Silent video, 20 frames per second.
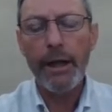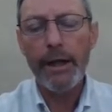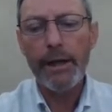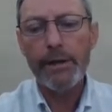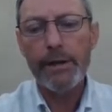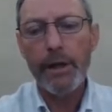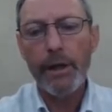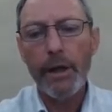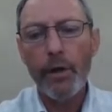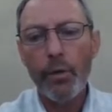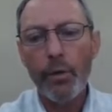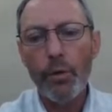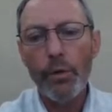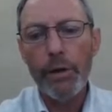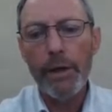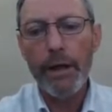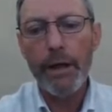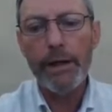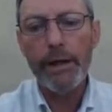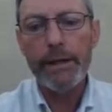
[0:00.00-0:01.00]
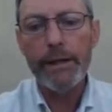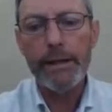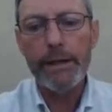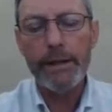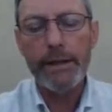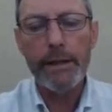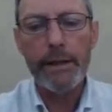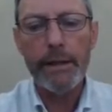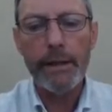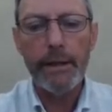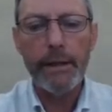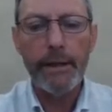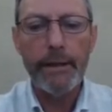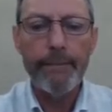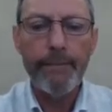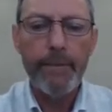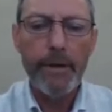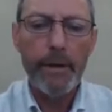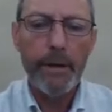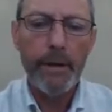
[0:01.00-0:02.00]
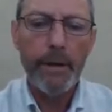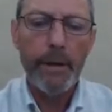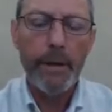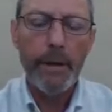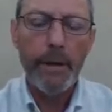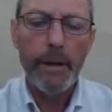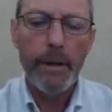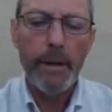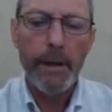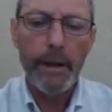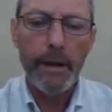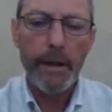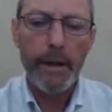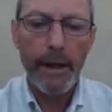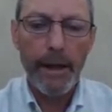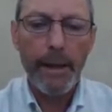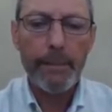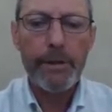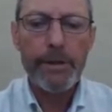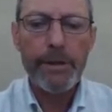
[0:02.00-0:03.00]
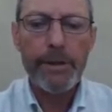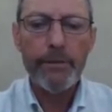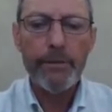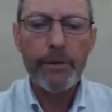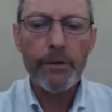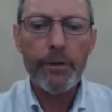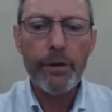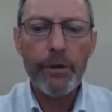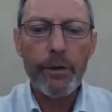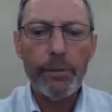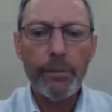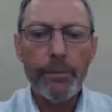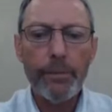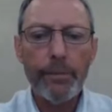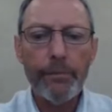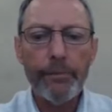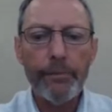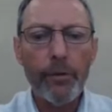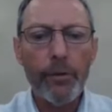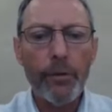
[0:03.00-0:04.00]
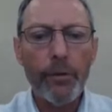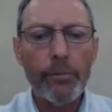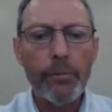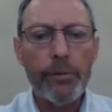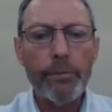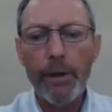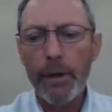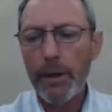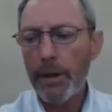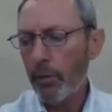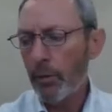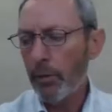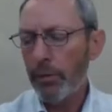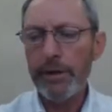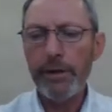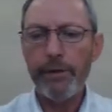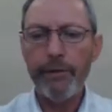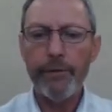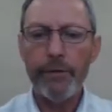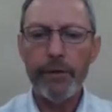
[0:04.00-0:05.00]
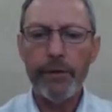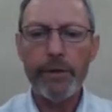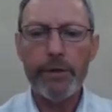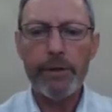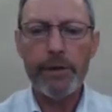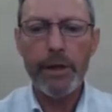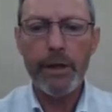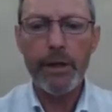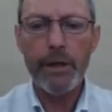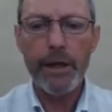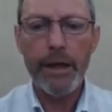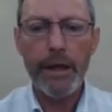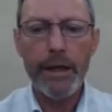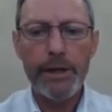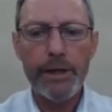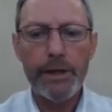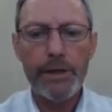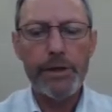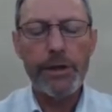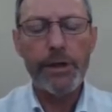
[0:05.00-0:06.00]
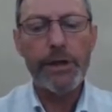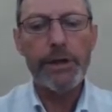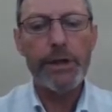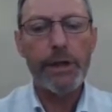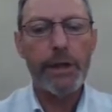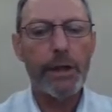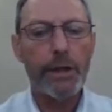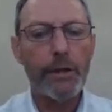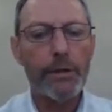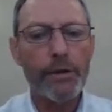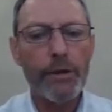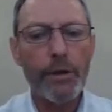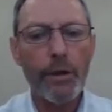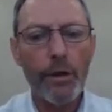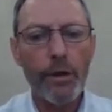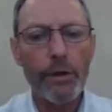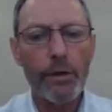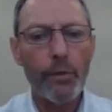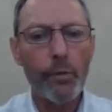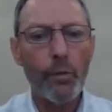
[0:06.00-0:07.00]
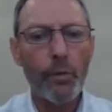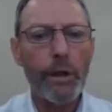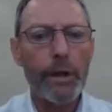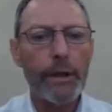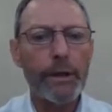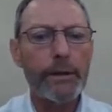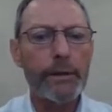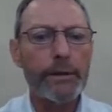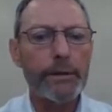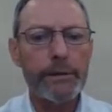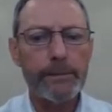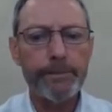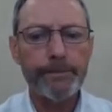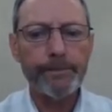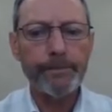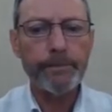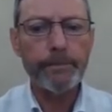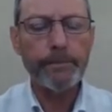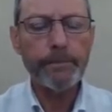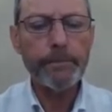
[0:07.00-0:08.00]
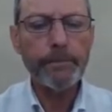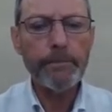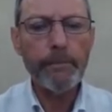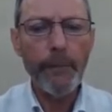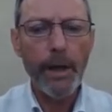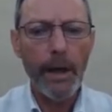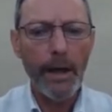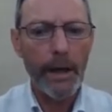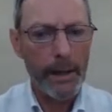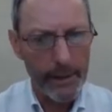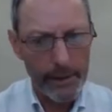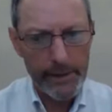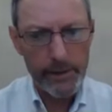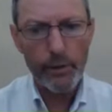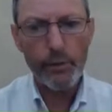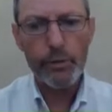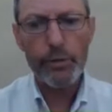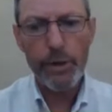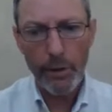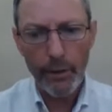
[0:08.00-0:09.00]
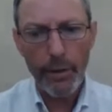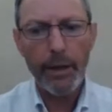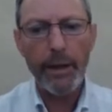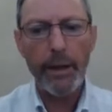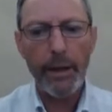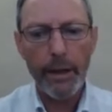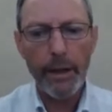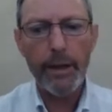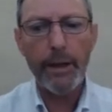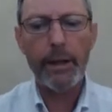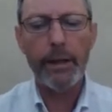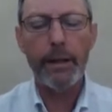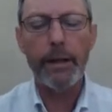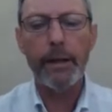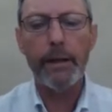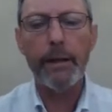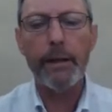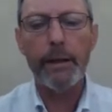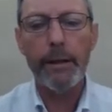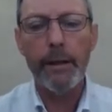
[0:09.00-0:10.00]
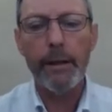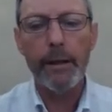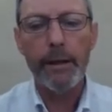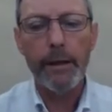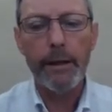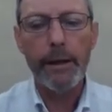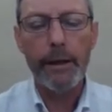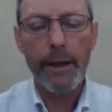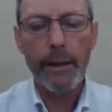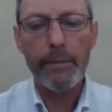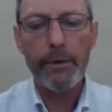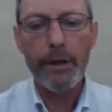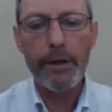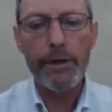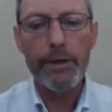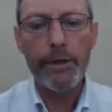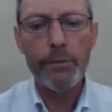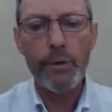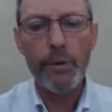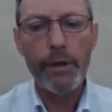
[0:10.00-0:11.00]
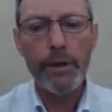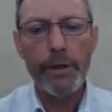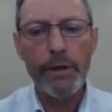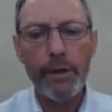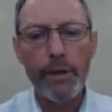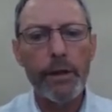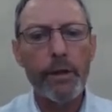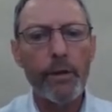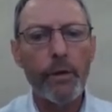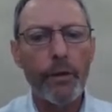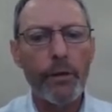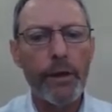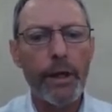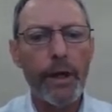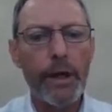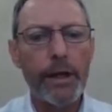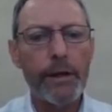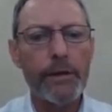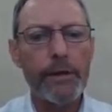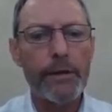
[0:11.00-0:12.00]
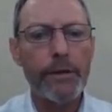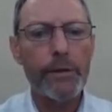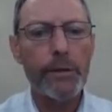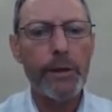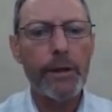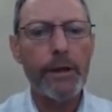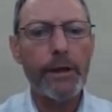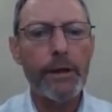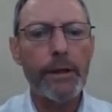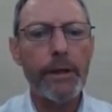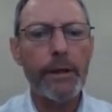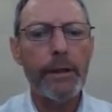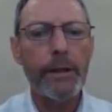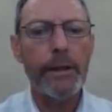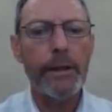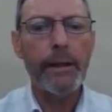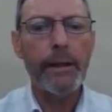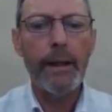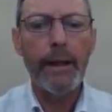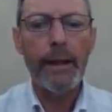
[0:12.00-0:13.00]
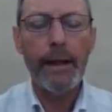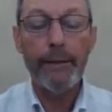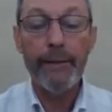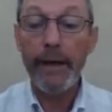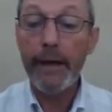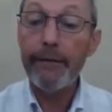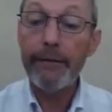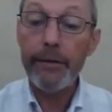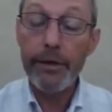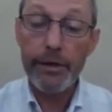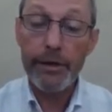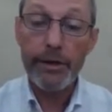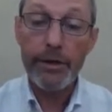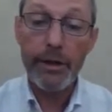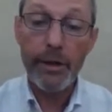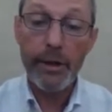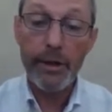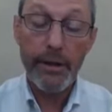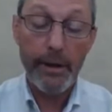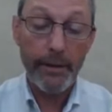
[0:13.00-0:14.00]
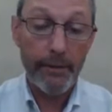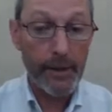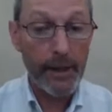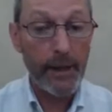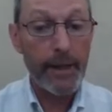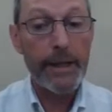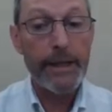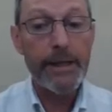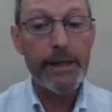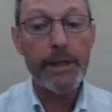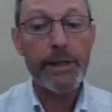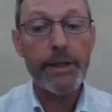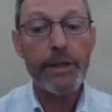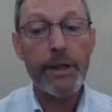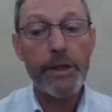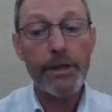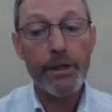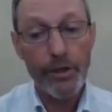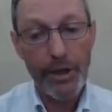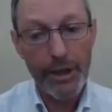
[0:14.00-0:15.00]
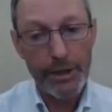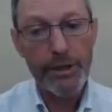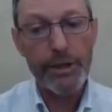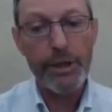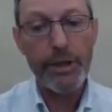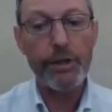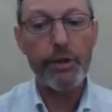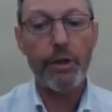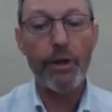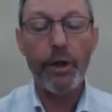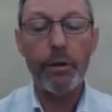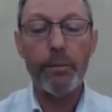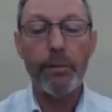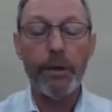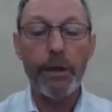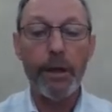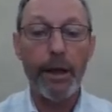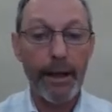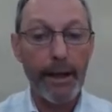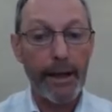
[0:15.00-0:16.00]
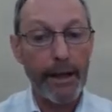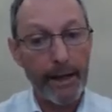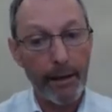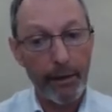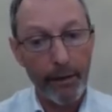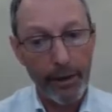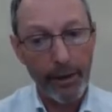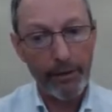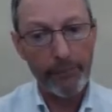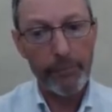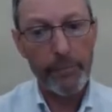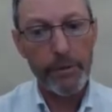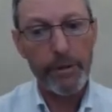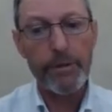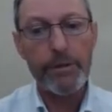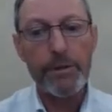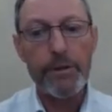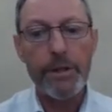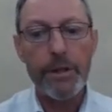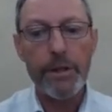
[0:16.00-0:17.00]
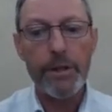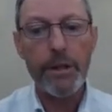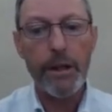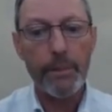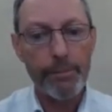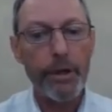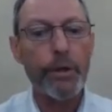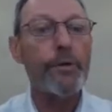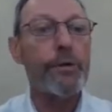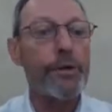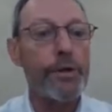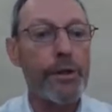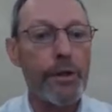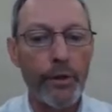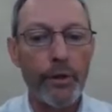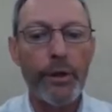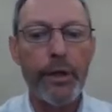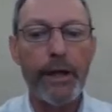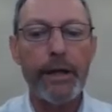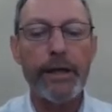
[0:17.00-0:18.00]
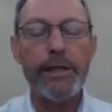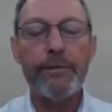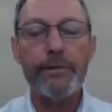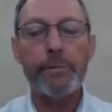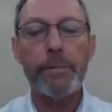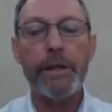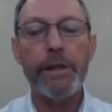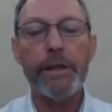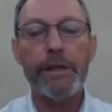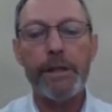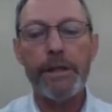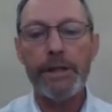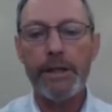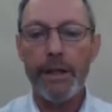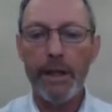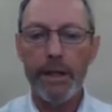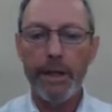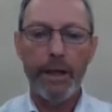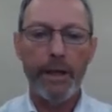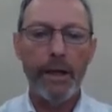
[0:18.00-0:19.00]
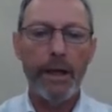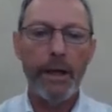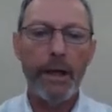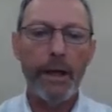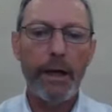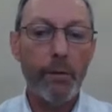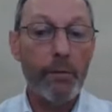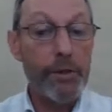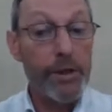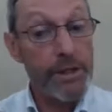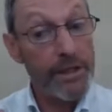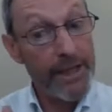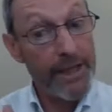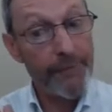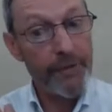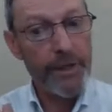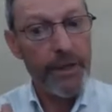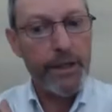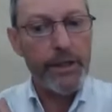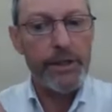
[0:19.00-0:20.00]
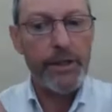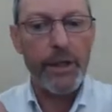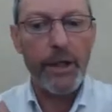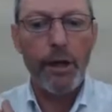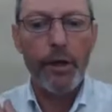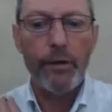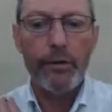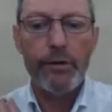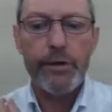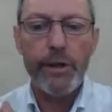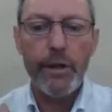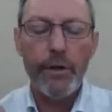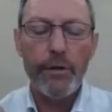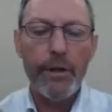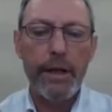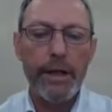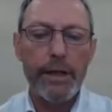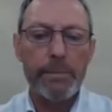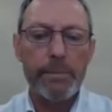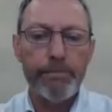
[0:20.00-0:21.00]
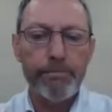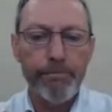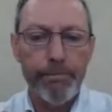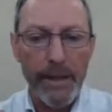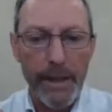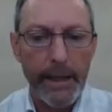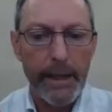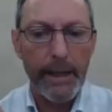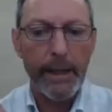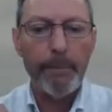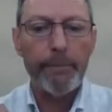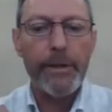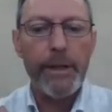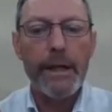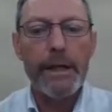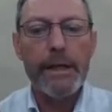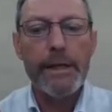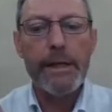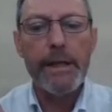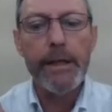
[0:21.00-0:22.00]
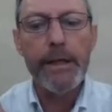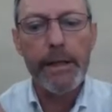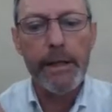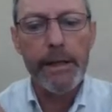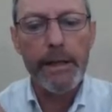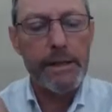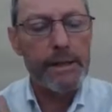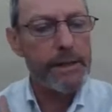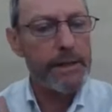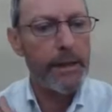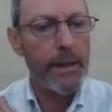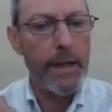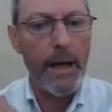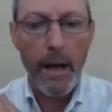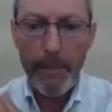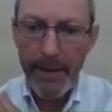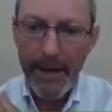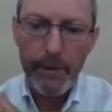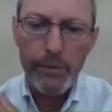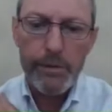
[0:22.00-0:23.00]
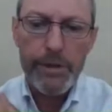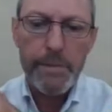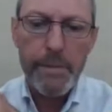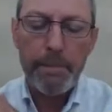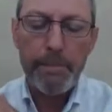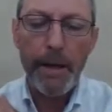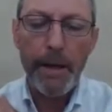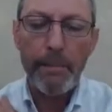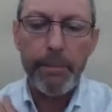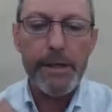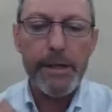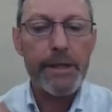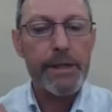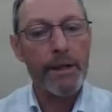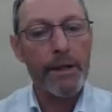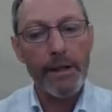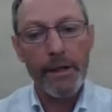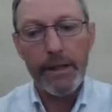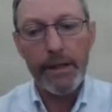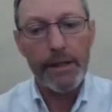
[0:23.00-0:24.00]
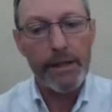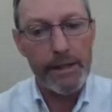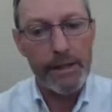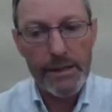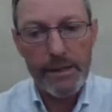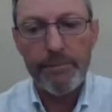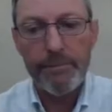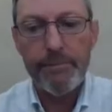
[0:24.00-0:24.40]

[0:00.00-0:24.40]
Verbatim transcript: It's a coordinated uh, uh, collaborative group formed by all the different uh, agencies in England, Scotland and Wales. And there's also a, a, a collaboration with uh, Northern Ireland as well. And they have just, uh, they, their latest uh, strategy document laying out government approach to non-native species uh, was seven years ago. So that's being updated. It's uh, about to be published. I think it's